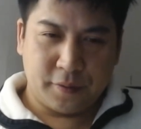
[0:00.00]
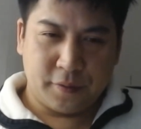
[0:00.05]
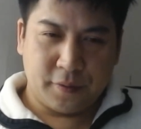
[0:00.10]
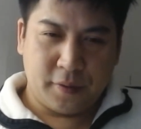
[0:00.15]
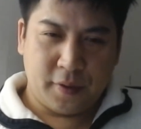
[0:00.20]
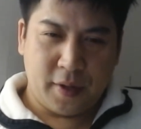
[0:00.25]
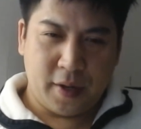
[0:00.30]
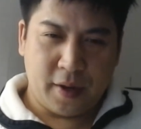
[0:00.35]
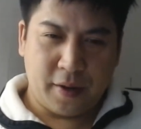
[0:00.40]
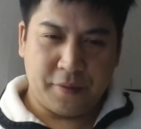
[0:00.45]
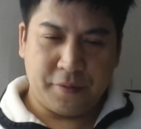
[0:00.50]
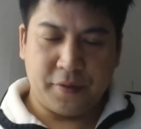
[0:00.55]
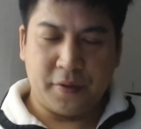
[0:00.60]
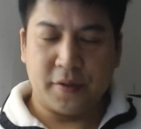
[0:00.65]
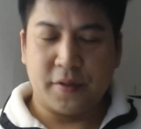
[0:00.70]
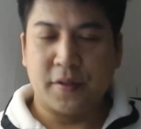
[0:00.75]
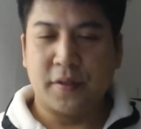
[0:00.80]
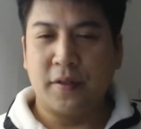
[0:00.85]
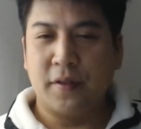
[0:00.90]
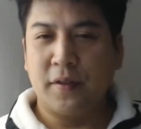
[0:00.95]
have
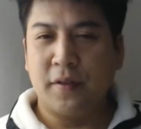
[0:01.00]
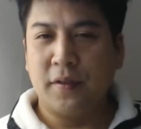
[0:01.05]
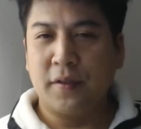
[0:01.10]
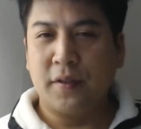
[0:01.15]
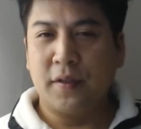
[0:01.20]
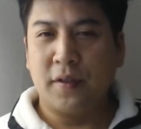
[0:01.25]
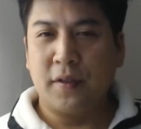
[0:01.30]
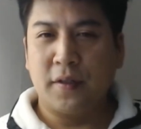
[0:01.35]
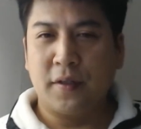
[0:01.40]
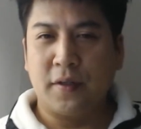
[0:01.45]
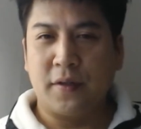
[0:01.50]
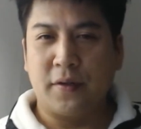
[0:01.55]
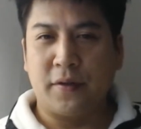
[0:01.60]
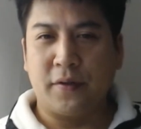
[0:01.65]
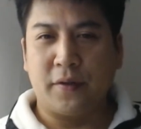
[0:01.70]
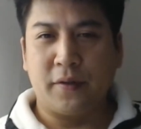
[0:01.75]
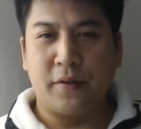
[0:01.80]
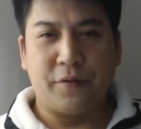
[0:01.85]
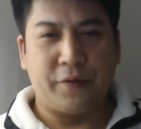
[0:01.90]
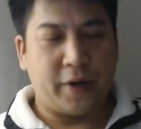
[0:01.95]
this
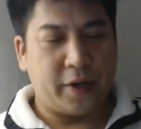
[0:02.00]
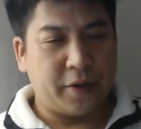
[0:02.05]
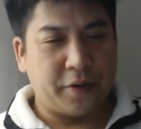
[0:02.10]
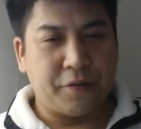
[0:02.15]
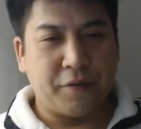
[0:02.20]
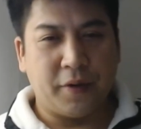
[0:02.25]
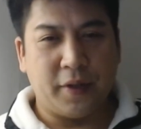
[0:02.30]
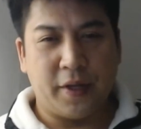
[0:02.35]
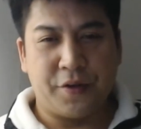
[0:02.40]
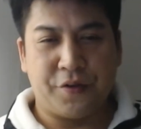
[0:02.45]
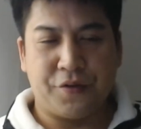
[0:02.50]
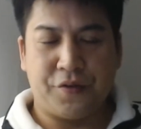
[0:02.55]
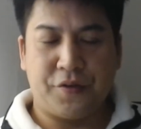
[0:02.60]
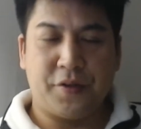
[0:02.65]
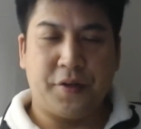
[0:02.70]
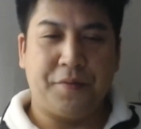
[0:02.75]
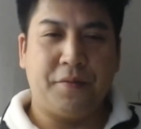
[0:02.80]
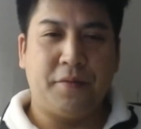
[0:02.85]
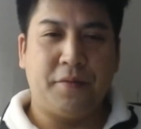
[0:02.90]
great relationship